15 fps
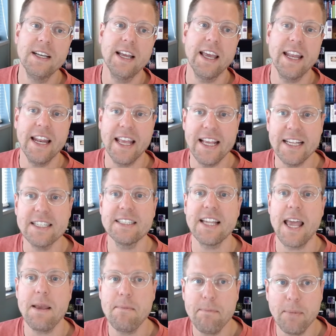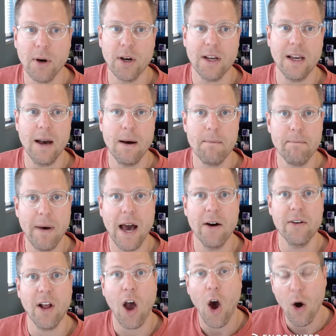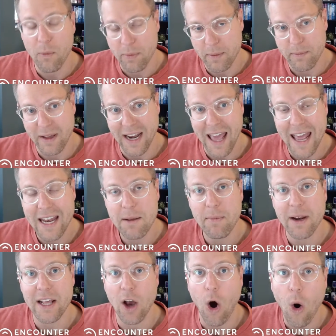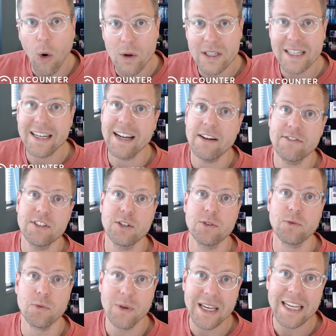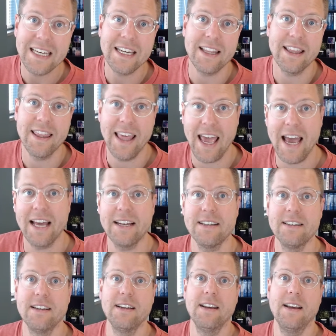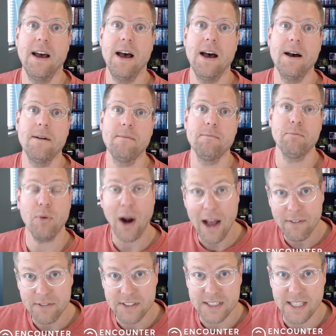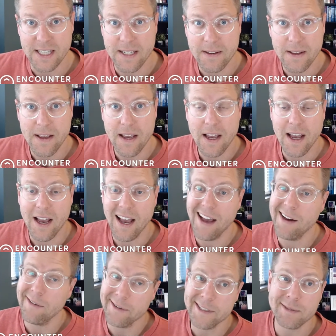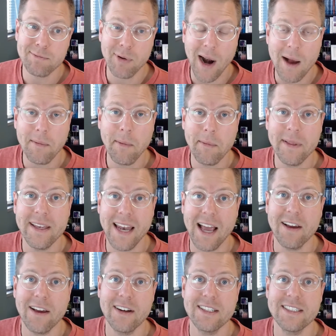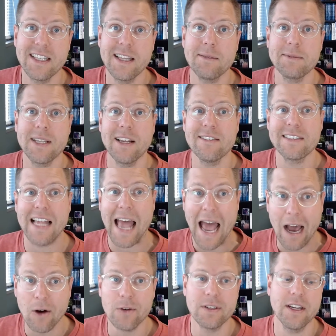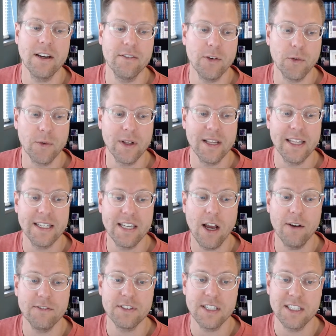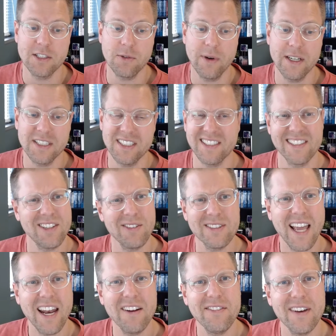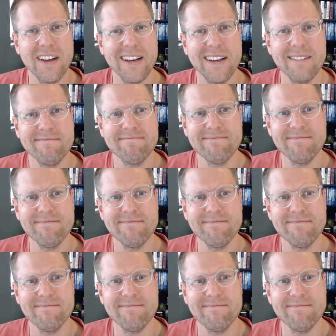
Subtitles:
It is a book about hope, but anybody old enough to read that prophecy was probably not going to see themselves out of a really tough situation. So it's kind of a,